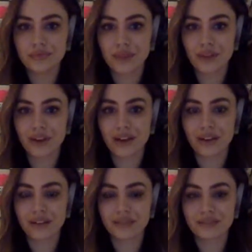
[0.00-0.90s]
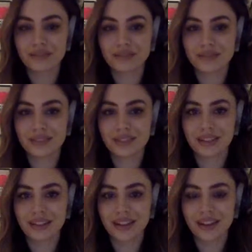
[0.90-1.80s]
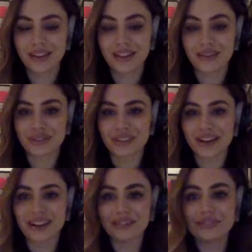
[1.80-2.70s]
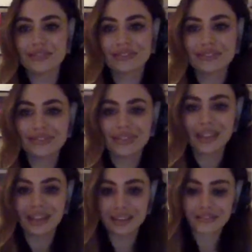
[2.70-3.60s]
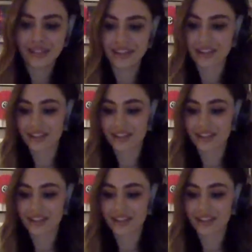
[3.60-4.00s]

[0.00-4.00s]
Okay. I think we're live. I think I've done it.